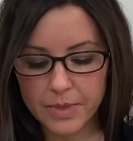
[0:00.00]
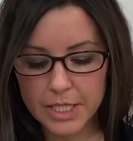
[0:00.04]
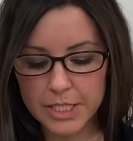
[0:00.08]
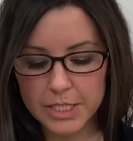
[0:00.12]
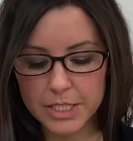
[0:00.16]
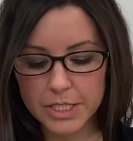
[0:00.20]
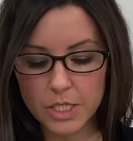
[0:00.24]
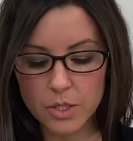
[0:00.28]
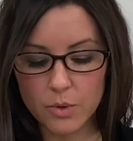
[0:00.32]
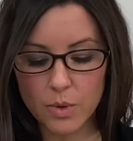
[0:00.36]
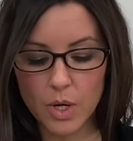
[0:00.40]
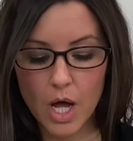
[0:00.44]

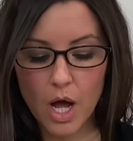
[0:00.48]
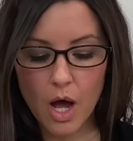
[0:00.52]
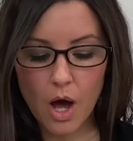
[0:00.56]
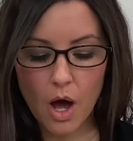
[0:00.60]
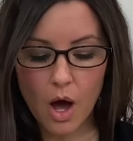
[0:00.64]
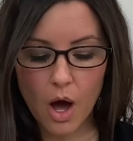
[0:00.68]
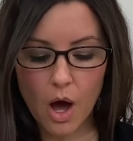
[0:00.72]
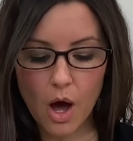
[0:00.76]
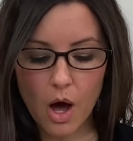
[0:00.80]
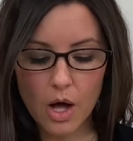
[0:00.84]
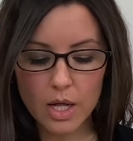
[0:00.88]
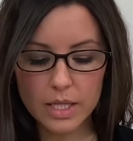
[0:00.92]
So
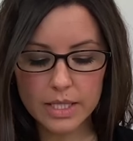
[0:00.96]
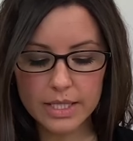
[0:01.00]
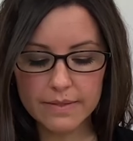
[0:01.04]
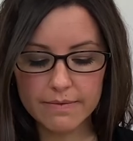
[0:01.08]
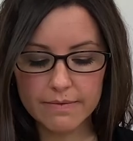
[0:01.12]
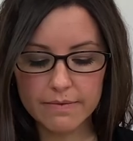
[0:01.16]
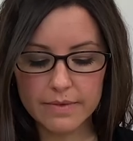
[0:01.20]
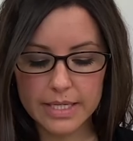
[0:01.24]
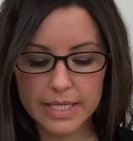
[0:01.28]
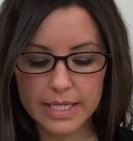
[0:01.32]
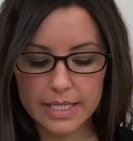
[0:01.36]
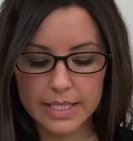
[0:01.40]
all
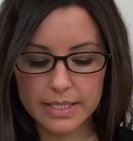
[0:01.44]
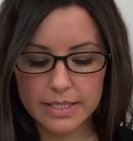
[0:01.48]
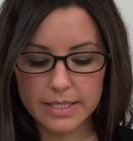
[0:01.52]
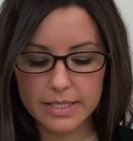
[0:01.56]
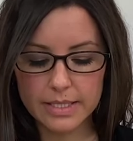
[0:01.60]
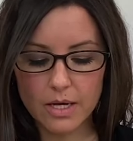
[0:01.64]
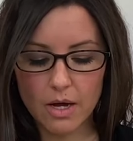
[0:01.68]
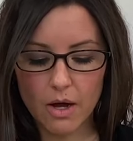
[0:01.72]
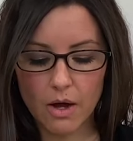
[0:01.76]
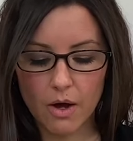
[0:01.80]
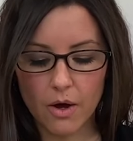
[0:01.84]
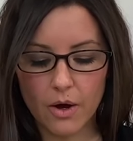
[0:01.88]
of these
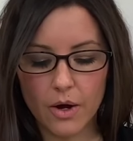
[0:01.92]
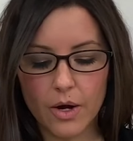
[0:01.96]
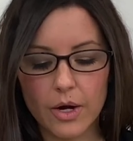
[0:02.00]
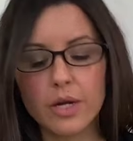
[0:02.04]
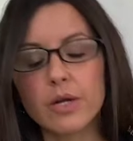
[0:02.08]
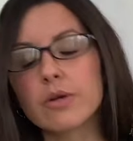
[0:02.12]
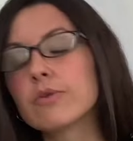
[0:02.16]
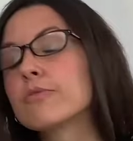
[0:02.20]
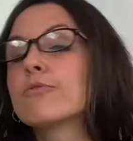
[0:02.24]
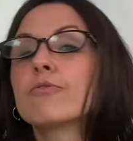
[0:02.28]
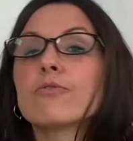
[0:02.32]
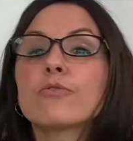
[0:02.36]

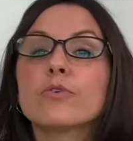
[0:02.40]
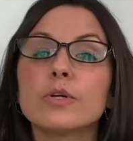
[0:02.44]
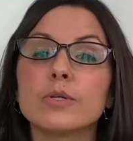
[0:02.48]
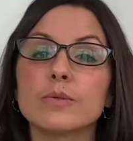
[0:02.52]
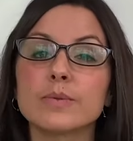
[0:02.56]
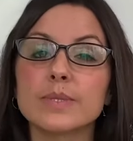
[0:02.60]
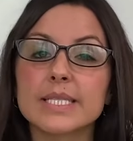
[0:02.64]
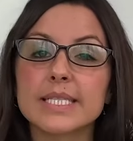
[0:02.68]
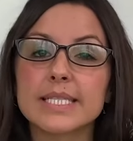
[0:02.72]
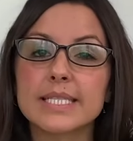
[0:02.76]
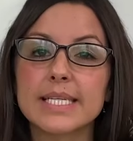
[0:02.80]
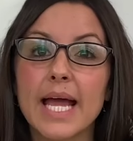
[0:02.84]
are
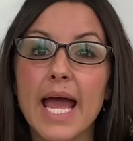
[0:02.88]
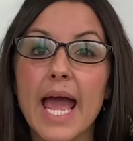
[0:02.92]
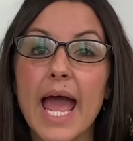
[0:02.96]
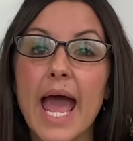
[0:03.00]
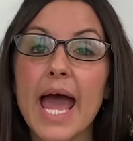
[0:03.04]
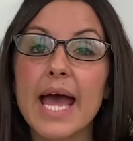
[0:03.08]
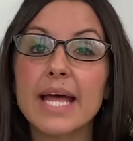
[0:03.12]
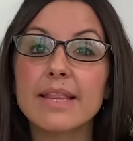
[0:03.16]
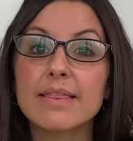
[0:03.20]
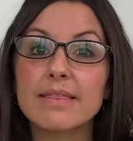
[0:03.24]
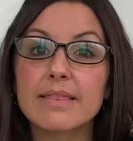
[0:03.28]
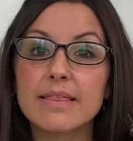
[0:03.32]
fruits,
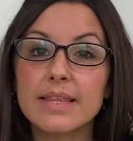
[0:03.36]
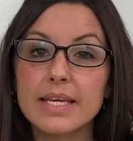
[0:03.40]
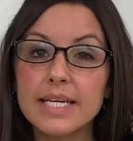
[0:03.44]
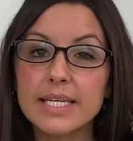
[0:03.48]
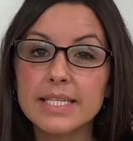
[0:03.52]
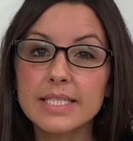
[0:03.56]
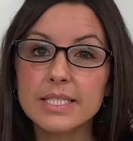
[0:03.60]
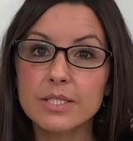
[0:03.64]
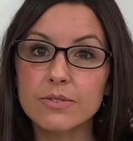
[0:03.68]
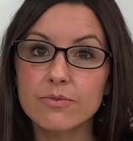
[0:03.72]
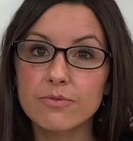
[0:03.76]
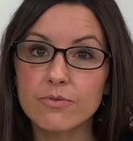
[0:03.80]
and
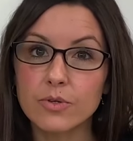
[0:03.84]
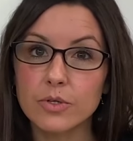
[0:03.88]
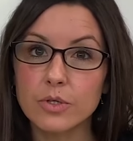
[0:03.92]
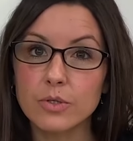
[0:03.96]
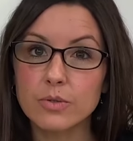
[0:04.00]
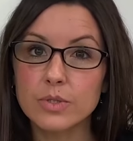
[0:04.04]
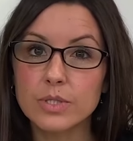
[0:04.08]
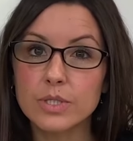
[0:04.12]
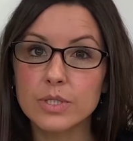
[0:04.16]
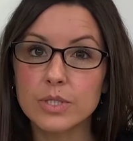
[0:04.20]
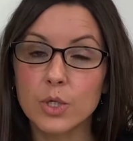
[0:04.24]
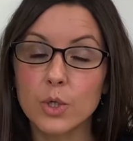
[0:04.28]
these
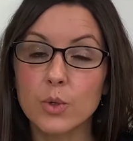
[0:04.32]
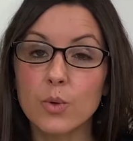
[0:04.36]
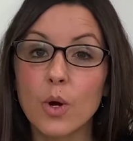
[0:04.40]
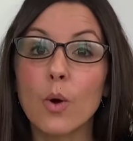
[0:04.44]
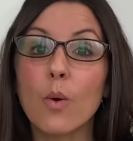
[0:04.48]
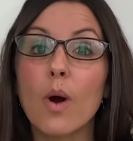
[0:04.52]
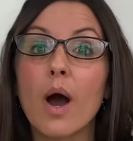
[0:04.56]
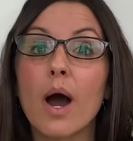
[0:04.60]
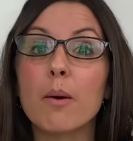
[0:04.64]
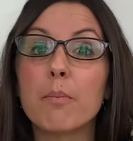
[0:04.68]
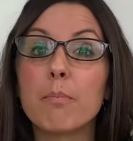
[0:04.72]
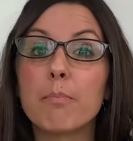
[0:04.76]
fruits
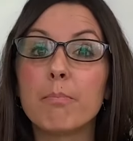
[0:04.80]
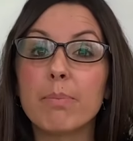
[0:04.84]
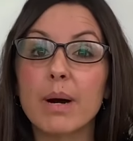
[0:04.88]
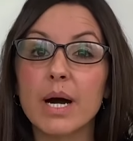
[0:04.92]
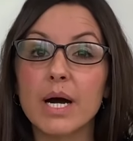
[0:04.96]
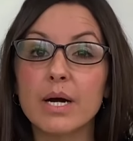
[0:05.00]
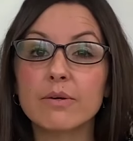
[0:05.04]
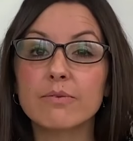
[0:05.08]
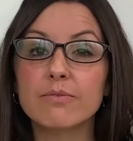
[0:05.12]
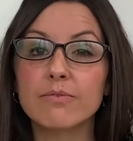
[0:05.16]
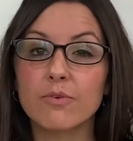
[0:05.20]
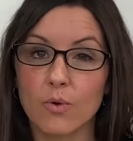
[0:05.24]
grow
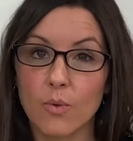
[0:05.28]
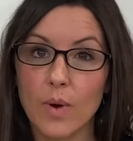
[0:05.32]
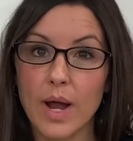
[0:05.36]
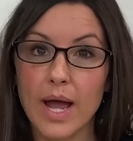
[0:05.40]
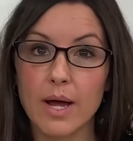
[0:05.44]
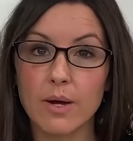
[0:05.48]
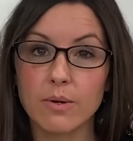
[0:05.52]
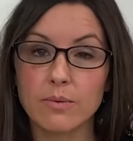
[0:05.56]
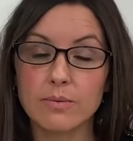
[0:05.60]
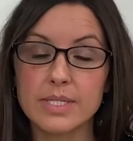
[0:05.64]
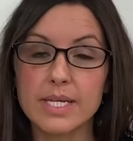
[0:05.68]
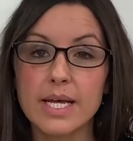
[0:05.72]
above
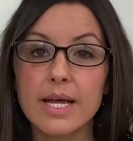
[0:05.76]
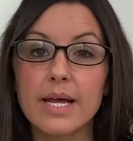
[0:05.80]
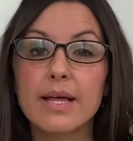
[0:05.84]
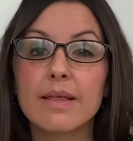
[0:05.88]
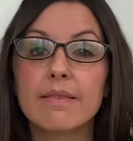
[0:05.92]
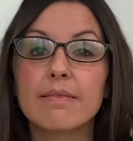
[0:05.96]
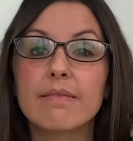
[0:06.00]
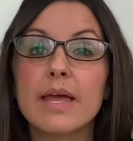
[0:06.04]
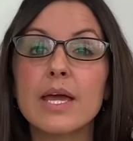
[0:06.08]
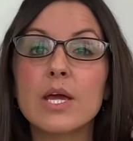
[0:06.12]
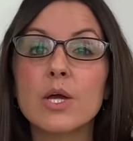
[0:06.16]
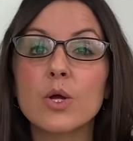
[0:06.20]
ground.
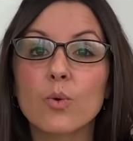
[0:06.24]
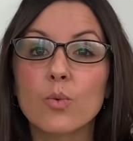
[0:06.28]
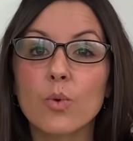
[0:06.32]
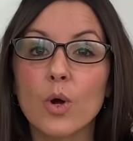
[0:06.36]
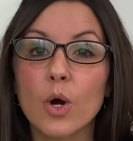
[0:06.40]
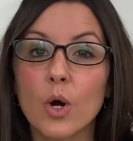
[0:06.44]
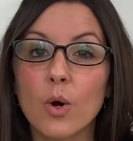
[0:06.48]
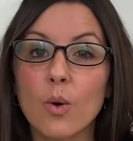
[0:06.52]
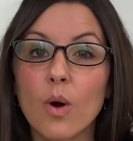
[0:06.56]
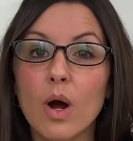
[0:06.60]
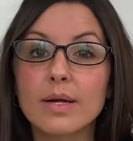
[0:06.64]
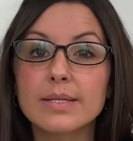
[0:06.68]
They
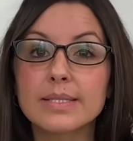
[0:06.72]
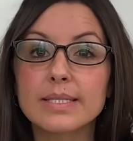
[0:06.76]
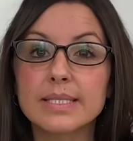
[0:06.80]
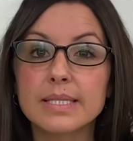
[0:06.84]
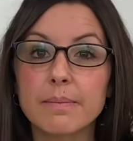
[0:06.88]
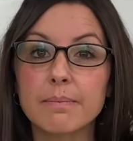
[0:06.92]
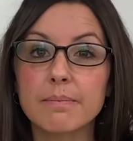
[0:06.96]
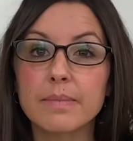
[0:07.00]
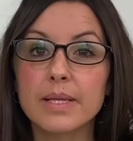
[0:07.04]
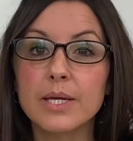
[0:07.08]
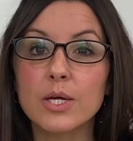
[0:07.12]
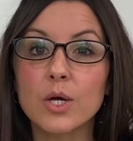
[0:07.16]
grow on
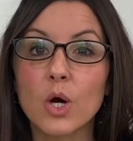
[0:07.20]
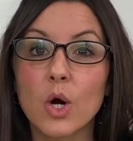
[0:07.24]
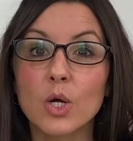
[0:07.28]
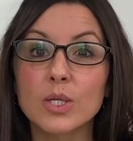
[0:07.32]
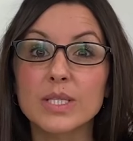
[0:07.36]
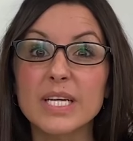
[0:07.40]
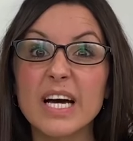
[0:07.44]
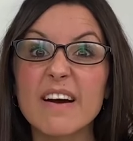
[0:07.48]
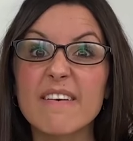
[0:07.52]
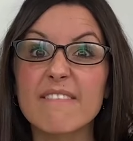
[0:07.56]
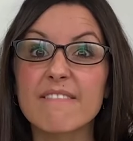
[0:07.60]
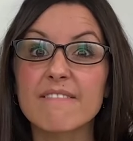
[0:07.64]
something called
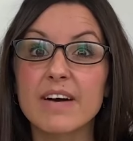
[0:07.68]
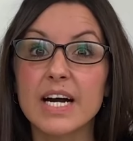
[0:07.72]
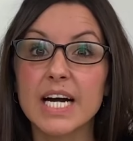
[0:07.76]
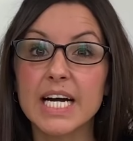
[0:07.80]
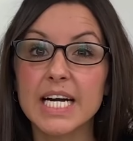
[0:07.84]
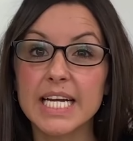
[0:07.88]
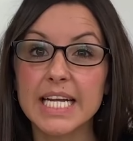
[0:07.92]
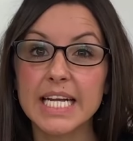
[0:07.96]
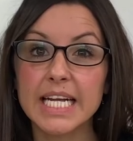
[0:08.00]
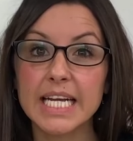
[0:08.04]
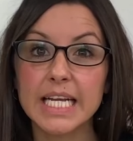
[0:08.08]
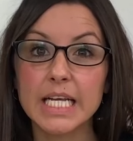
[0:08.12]
a
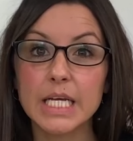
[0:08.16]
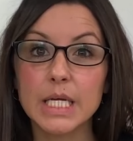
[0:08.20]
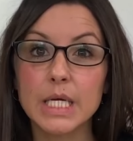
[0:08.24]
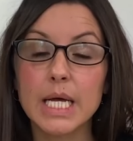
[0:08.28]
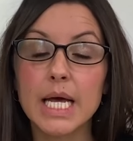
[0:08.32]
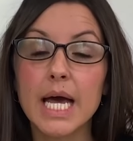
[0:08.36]
vine.